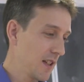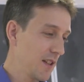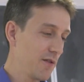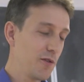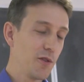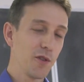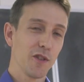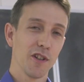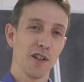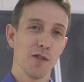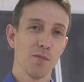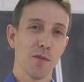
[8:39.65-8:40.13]

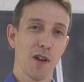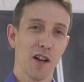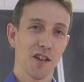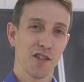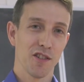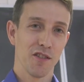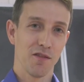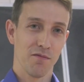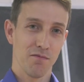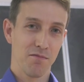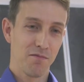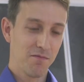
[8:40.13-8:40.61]
if you can
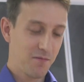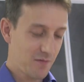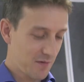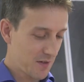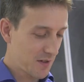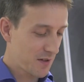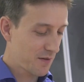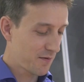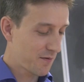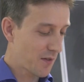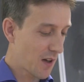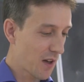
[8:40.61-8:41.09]
imagine,
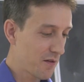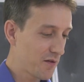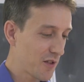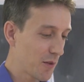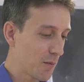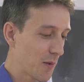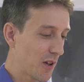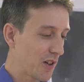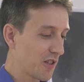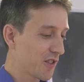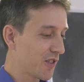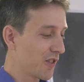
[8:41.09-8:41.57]

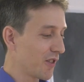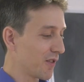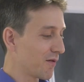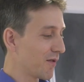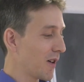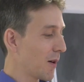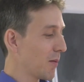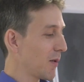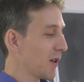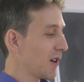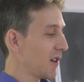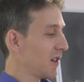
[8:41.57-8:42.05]
five-dimensional
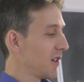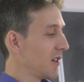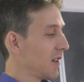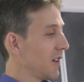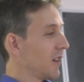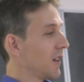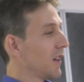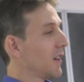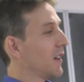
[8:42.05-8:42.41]
rubber,